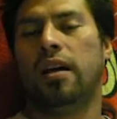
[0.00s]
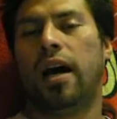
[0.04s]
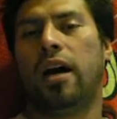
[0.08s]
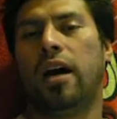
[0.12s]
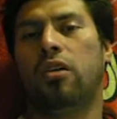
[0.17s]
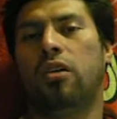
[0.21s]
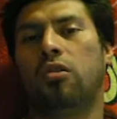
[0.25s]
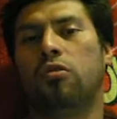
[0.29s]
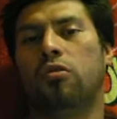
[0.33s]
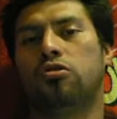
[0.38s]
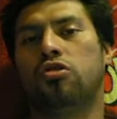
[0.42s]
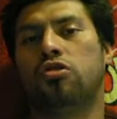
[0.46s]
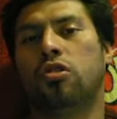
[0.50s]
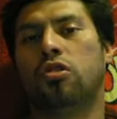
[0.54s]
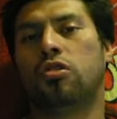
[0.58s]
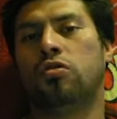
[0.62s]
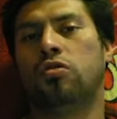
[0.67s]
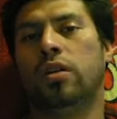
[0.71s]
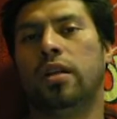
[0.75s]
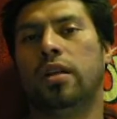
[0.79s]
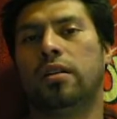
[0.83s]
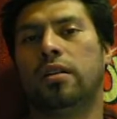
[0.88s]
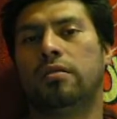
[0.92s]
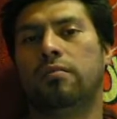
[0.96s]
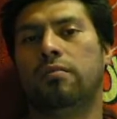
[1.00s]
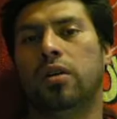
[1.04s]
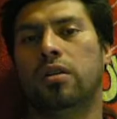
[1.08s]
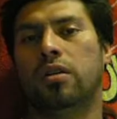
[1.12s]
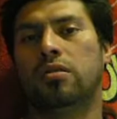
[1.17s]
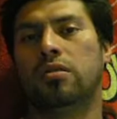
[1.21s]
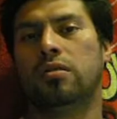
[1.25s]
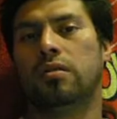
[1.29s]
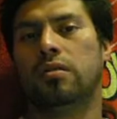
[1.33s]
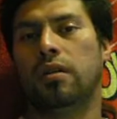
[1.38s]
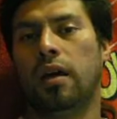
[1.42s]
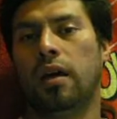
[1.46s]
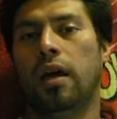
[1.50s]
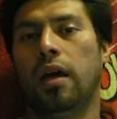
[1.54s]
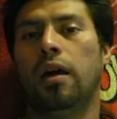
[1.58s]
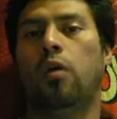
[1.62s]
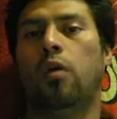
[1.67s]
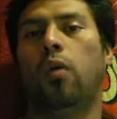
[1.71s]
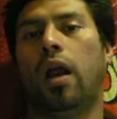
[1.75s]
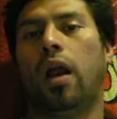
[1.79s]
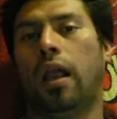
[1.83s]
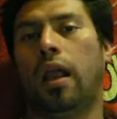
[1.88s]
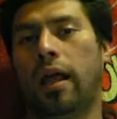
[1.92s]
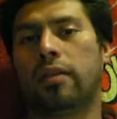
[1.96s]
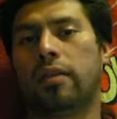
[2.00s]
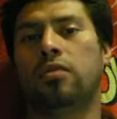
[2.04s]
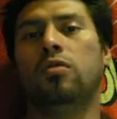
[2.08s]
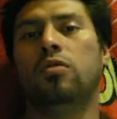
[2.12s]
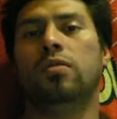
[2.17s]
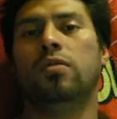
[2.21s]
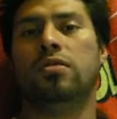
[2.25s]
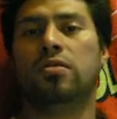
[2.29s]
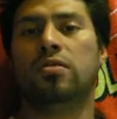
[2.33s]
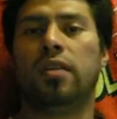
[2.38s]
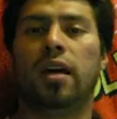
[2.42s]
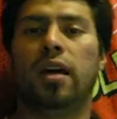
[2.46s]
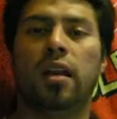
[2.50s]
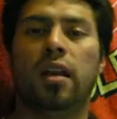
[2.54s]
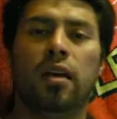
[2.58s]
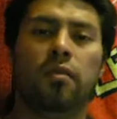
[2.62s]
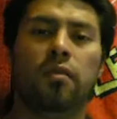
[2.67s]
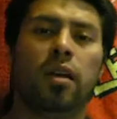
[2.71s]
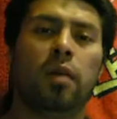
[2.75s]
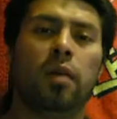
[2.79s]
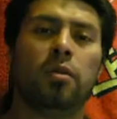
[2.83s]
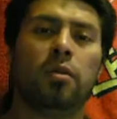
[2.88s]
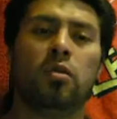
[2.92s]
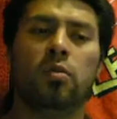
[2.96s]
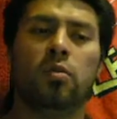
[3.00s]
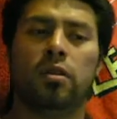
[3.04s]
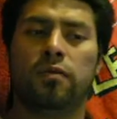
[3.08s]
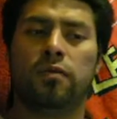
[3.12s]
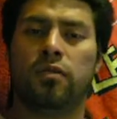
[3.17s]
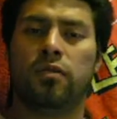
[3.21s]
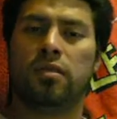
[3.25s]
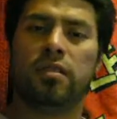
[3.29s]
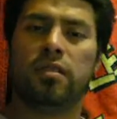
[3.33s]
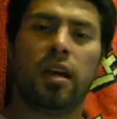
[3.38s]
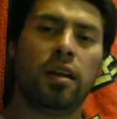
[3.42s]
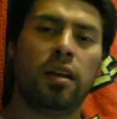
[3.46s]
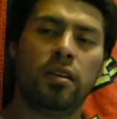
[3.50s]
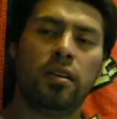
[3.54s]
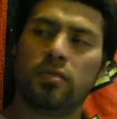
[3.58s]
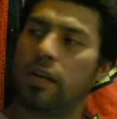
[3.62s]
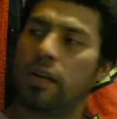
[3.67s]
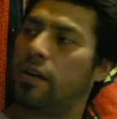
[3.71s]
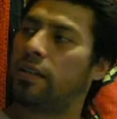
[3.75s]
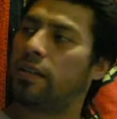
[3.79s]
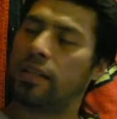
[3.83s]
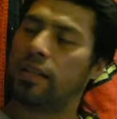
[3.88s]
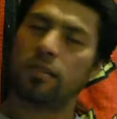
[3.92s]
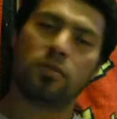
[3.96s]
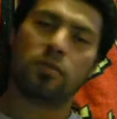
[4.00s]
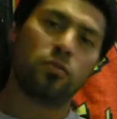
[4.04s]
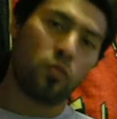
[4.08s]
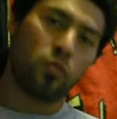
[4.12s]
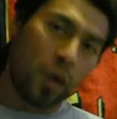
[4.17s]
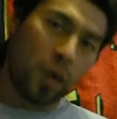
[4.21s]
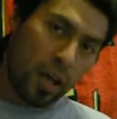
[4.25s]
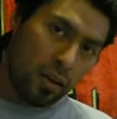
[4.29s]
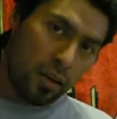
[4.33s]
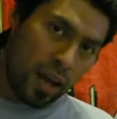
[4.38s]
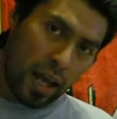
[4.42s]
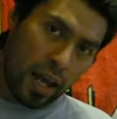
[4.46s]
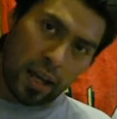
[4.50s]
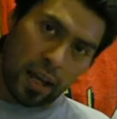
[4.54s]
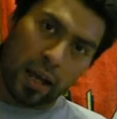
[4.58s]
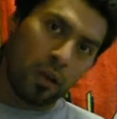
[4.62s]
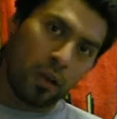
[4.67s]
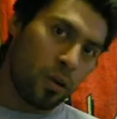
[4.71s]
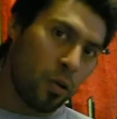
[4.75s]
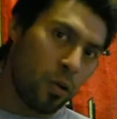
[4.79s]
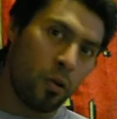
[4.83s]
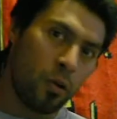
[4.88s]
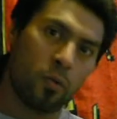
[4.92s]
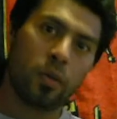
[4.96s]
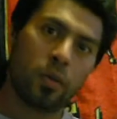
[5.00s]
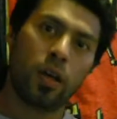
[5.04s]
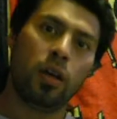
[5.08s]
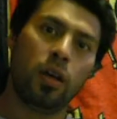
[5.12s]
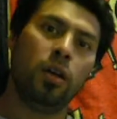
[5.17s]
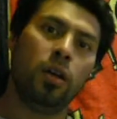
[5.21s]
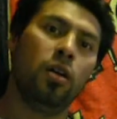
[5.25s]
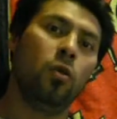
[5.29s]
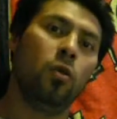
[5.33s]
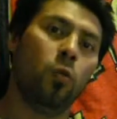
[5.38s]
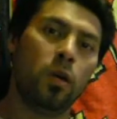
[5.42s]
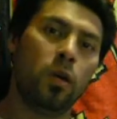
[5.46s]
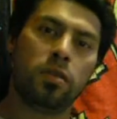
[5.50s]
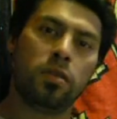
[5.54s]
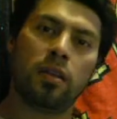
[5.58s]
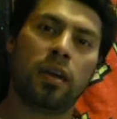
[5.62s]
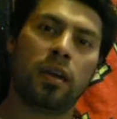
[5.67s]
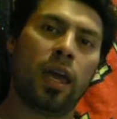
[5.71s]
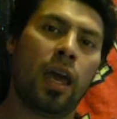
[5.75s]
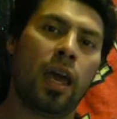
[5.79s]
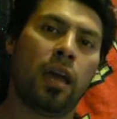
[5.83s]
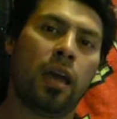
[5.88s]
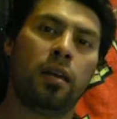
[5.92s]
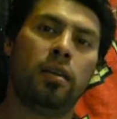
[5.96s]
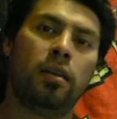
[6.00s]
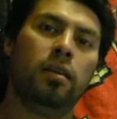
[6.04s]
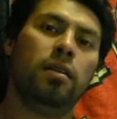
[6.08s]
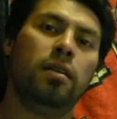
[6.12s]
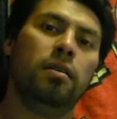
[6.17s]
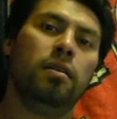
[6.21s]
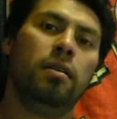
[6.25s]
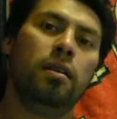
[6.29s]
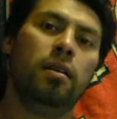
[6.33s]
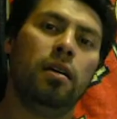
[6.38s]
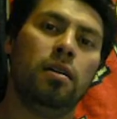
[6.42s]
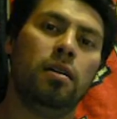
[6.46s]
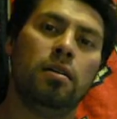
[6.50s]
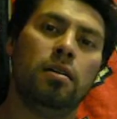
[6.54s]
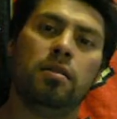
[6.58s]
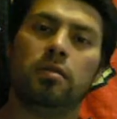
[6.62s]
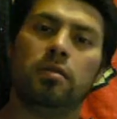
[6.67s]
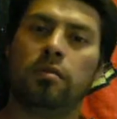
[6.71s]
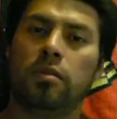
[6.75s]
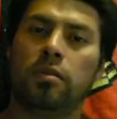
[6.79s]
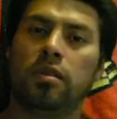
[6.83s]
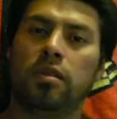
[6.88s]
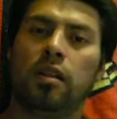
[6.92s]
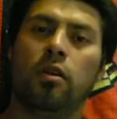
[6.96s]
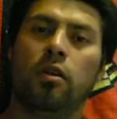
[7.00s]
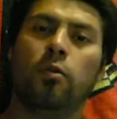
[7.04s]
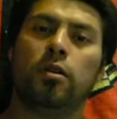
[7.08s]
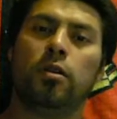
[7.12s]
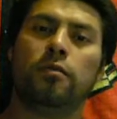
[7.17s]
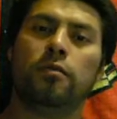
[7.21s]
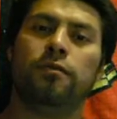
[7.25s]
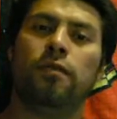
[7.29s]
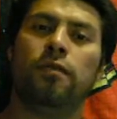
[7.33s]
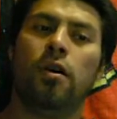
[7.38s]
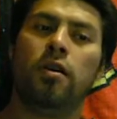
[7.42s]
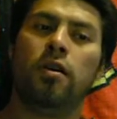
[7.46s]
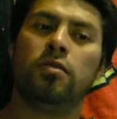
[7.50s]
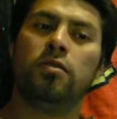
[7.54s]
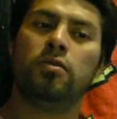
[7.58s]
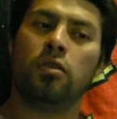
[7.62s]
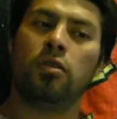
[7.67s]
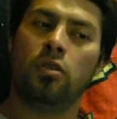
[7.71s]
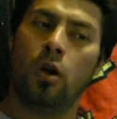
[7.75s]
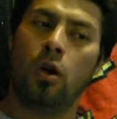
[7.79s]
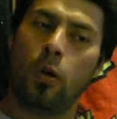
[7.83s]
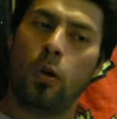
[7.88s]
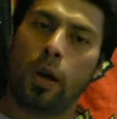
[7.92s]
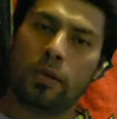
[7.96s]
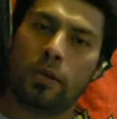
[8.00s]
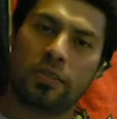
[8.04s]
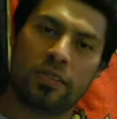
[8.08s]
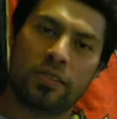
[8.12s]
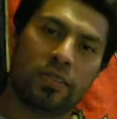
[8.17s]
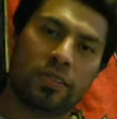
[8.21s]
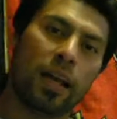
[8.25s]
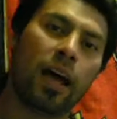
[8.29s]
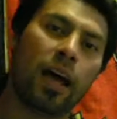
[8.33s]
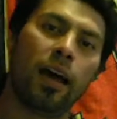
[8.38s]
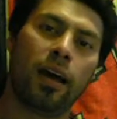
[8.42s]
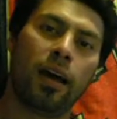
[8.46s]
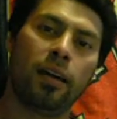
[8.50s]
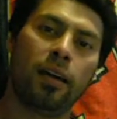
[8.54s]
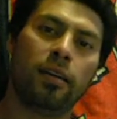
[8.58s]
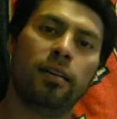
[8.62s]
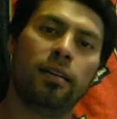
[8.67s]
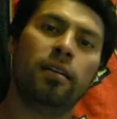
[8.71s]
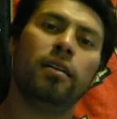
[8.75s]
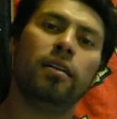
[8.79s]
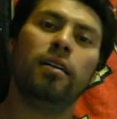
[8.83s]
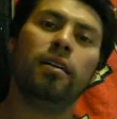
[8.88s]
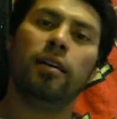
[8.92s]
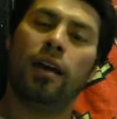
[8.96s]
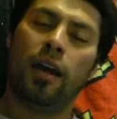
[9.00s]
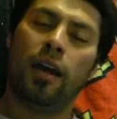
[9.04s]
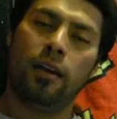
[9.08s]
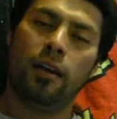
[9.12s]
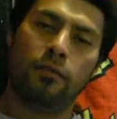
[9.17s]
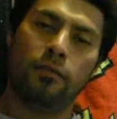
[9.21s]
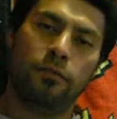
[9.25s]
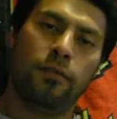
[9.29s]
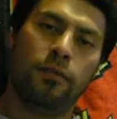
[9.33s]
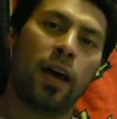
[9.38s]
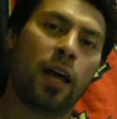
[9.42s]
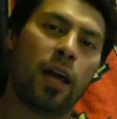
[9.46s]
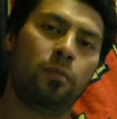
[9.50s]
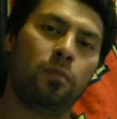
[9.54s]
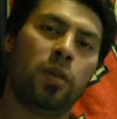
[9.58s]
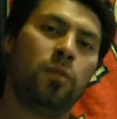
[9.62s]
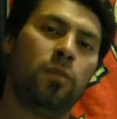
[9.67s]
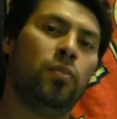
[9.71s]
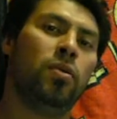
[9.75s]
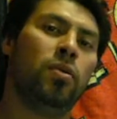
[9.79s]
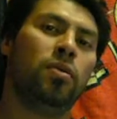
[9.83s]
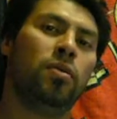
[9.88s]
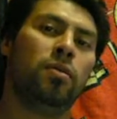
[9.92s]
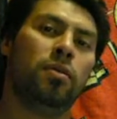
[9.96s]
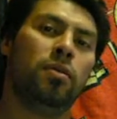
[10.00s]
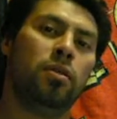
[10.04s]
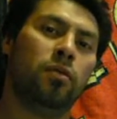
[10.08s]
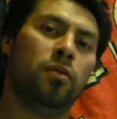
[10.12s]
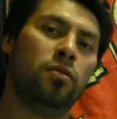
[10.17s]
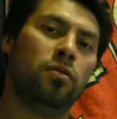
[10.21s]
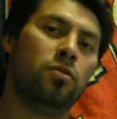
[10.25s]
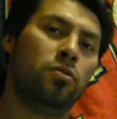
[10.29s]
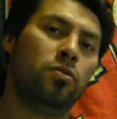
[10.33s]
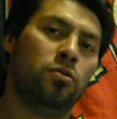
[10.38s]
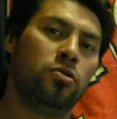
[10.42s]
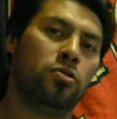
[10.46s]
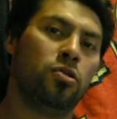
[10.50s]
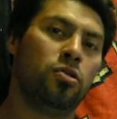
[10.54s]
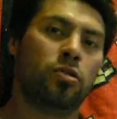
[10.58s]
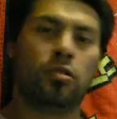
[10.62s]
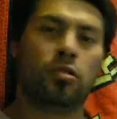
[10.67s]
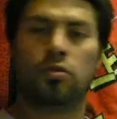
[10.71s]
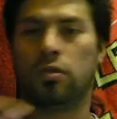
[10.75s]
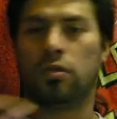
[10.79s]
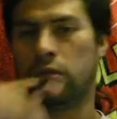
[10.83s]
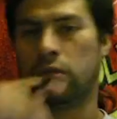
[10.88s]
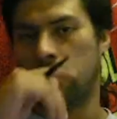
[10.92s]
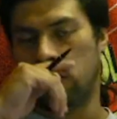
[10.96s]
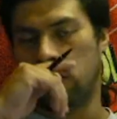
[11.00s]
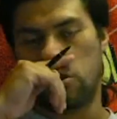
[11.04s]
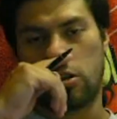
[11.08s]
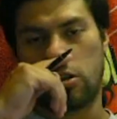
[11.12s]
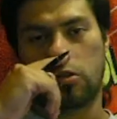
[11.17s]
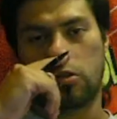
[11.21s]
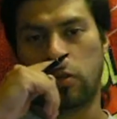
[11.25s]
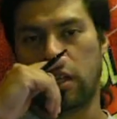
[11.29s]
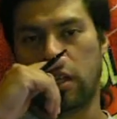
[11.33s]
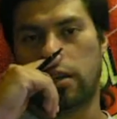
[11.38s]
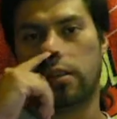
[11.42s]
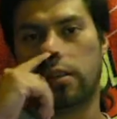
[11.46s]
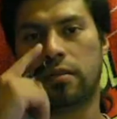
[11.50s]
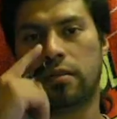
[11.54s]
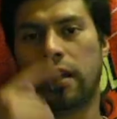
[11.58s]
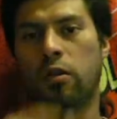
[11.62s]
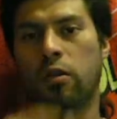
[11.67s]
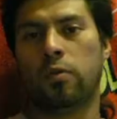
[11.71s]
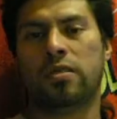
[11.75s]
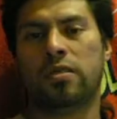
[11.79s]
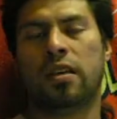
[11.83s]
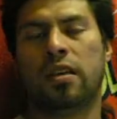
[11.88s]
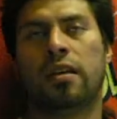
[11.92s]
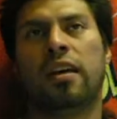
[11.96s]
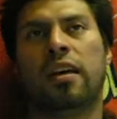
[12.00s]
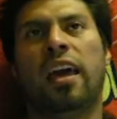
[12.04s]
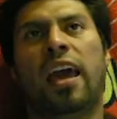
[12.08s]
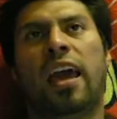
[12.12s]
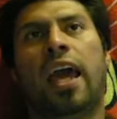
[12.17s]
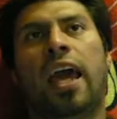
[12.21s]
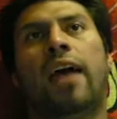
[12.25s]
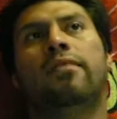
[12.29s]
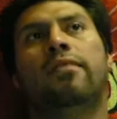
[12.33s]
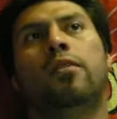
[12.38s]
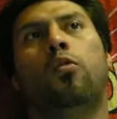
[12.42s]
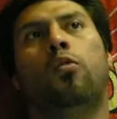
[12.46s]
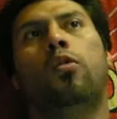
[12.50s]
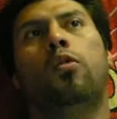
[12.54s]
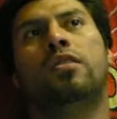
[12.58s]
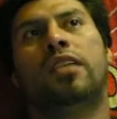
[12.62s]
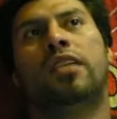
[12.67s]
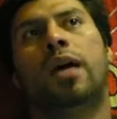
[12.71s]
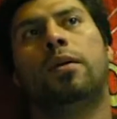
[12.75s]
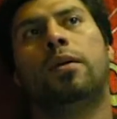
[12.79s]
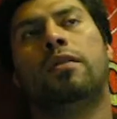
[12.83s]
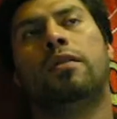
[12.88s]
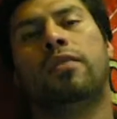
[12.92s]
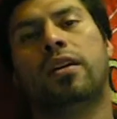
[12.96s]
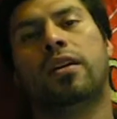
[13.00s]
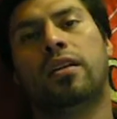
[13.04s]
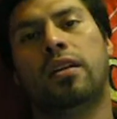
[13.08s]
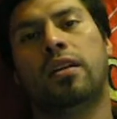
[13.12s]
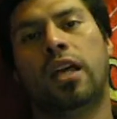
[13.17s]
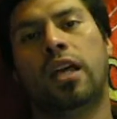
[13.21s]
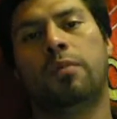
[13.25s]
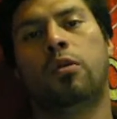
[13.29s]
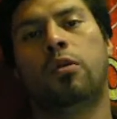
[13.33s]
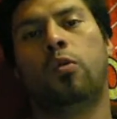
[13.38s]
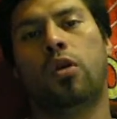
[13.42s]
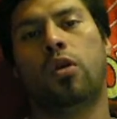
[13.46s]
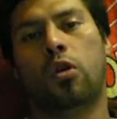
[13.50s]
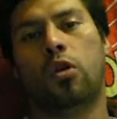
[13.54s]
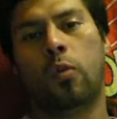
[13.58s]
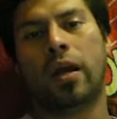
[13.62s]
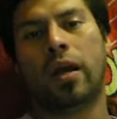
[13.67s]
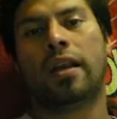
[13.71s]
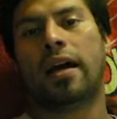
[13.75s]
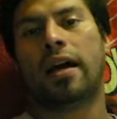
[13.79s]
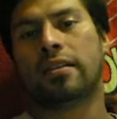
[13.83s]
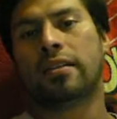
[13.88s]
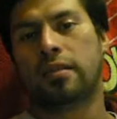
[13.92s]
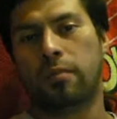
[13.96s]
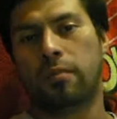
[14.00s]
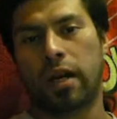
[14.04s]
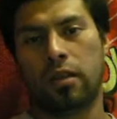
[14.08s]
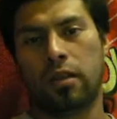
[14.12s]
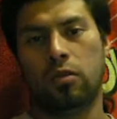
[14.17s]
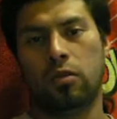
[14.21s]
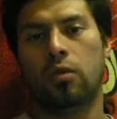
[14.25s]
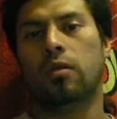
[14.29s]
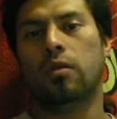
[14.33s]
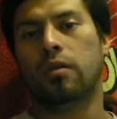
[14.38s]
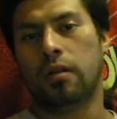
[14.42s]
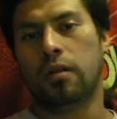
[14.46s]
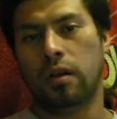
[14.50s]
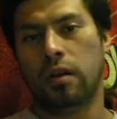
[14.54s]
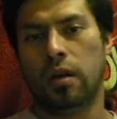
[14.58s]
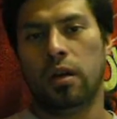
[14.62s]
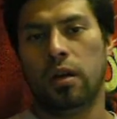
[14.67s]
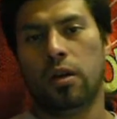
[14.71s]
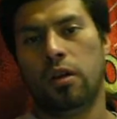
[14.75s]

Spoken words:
I don't go trick-or-treating as much. What I like to do instead, and I've been doing this for 10 years now, I like to rather hang out home with the candy. Sometimes I'll go as far as to go outside and find people, you know, to trick or treat, because I always have the worst habit of living in a neighborhood where nobody knocks at my door.